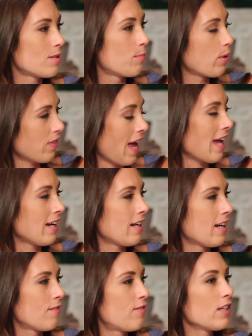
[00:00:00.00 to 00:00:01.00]
put that in
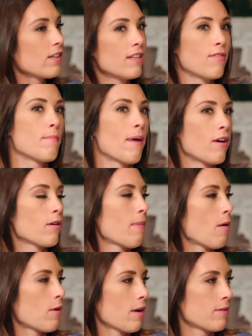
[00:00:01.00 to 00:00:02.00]
and feel even better
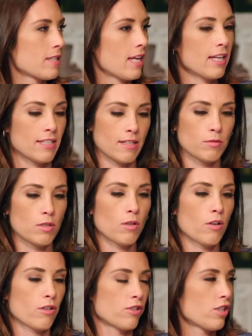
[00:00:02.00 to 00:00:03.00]
about what I was getting because I was no
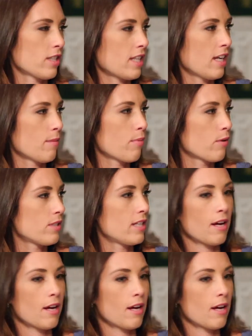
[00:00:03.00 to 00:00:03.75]
longer just getting protein.